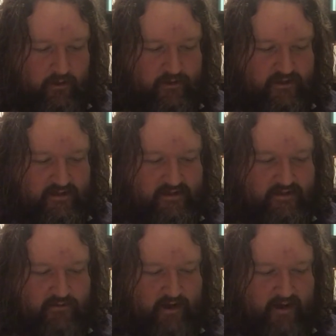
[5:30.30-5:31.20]
She
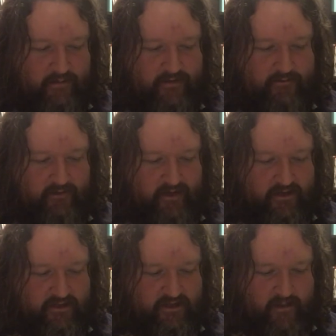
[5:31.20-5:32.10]
describes the
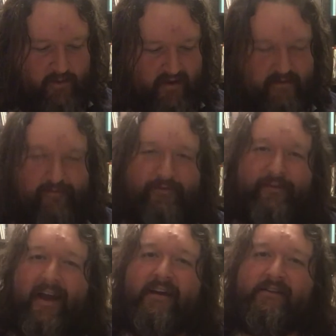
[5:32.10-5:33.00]
relationship as a
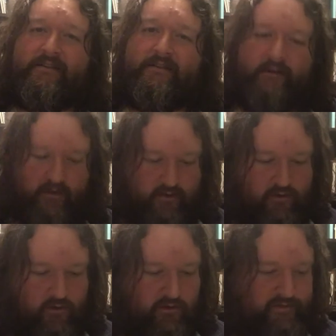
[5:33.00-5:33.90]
fix.
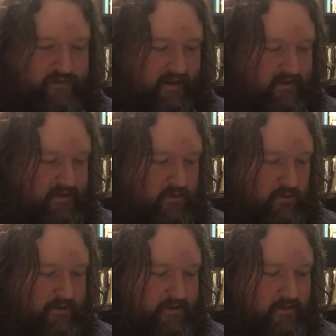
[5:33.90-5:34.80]
Your fix is
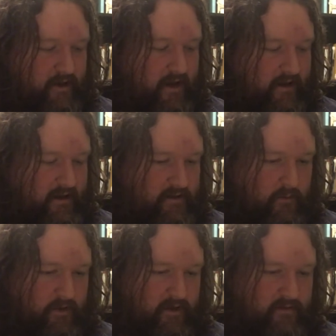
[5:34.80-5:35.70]
worse than mine is, on
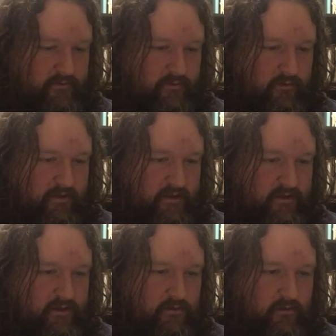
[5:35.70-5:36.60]
page
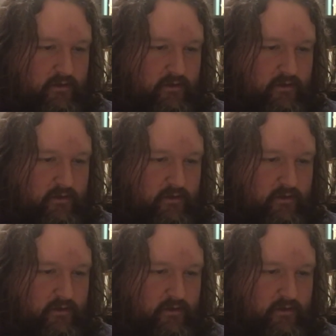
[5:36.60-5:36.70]
42.